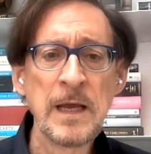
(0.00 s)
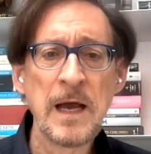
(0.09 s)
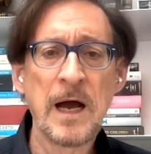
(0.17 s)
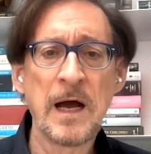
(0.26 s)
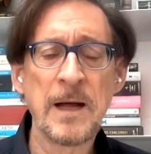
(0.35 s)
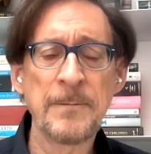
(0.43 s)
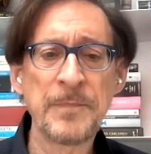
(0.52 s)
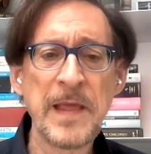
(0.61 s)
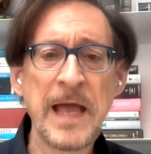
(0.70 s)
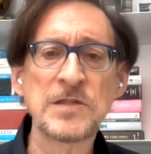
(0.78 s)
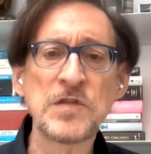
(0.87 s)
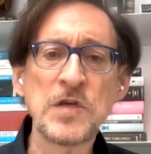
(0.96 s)
Um,
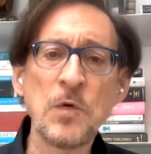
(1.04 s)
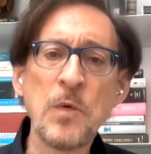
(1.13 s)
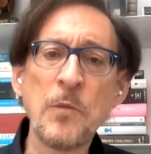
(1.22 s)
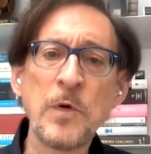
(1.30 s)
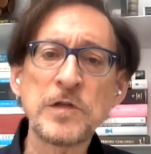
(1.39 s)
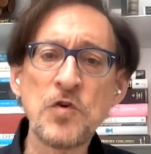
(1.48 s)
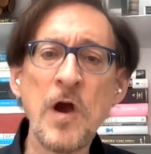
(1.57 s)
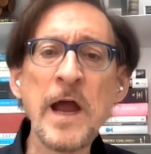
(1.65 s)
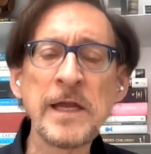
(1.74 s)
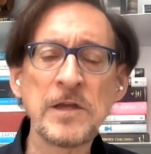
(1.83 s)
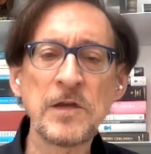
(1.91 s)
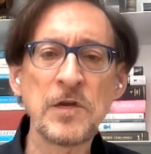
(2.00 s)
and so, what we're trying
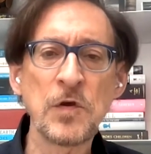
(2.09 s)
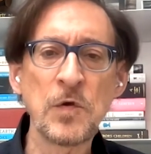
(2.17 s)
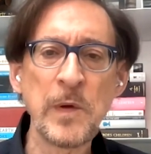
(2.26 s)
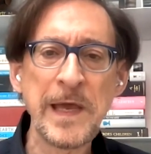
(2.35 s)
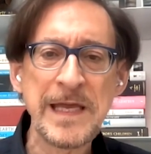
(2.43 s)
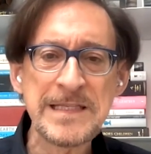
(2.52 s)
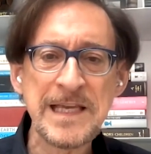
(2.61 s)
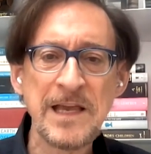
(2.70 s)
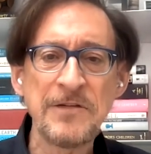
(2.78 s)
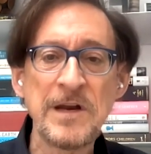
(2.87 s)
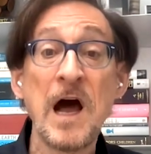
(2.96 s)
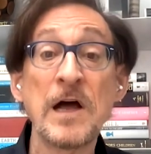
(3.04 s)
to do is give
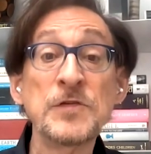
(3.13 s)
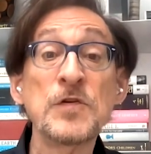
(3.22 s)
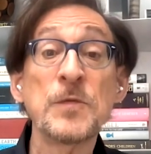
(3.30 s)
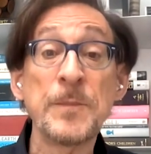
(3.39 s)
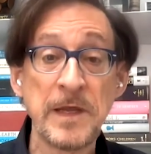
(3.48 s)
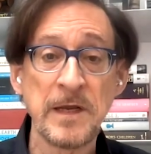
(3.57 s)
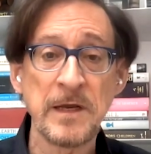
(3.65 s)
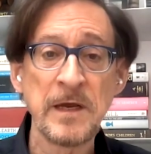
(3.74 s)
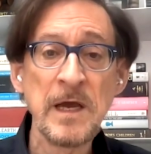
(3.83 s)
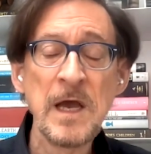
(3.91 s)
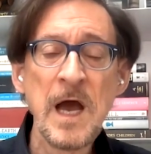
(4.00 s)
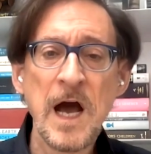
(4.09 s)
an underpinning,
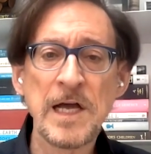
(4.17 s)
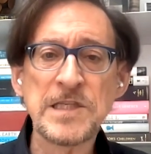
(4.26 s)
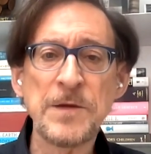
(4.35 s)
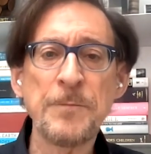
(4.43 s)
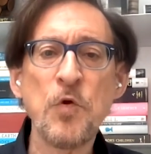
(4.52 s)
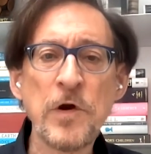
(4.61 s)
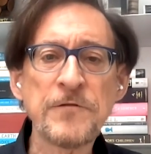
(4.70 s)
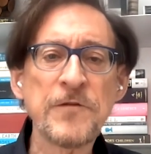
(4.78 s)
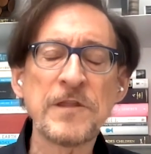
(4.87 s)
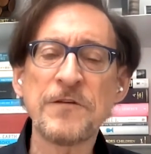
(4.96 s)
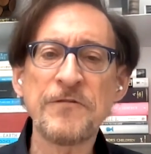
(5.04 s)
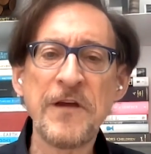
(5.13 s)
a support for
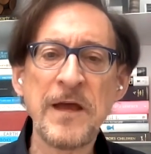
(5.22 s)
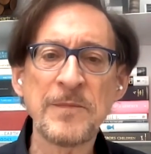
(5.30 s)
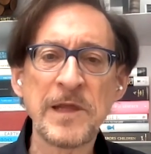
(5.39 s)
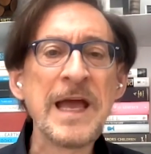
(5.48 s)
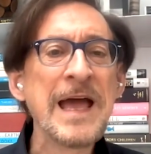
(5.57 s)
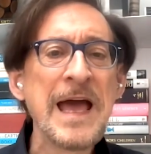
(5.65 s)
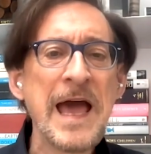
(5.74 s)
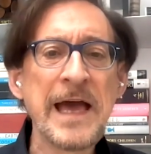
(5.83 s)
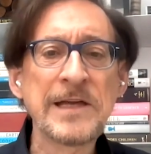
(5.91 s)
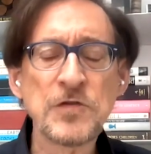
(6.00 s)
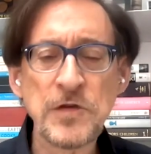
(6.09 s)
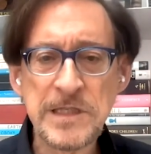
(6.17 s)
the family,
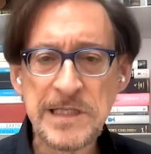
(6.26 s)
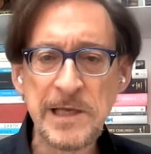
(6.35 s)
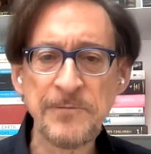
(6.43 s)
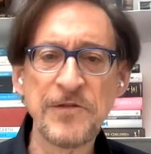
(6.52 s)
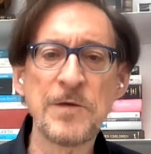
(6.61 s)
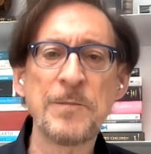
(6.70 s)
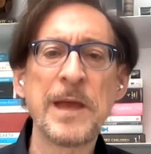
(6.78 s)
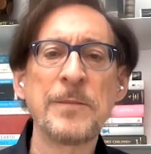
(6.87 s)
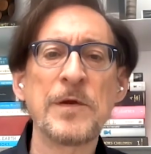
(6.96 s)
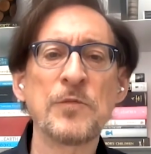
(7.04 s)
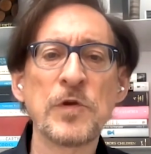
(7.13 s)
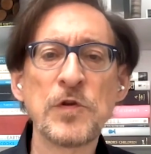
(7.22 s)
extra sleep for the
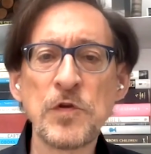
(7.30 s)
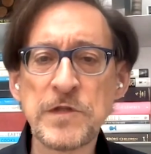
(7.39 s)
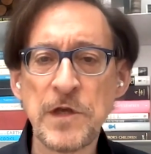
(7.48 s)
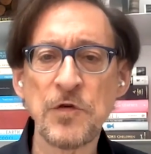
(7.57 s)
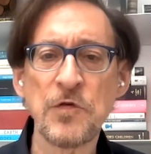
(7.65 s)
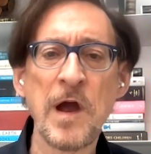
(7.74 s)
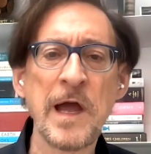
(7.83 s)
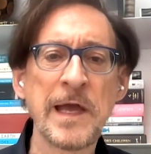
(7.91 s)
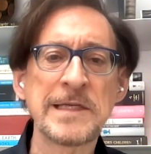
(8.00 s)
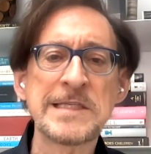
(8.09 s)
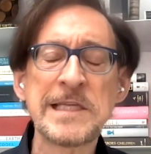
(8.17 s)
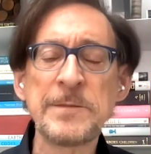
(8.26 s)
baby, reduce the crying,
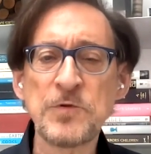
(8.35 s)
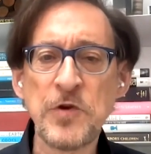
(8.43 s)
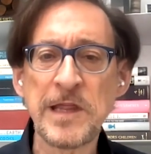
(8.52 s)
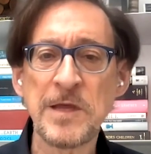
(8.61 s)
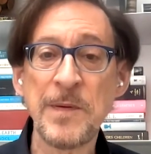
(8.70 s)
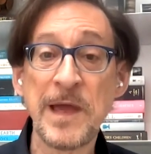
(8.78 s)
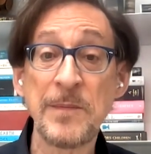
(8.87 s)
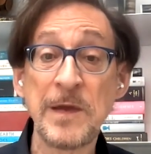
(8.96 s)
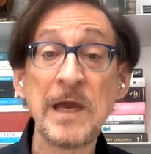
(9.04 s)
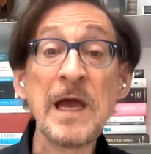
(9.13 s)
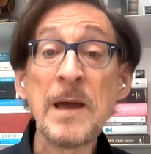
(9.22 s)
sleep train the baby.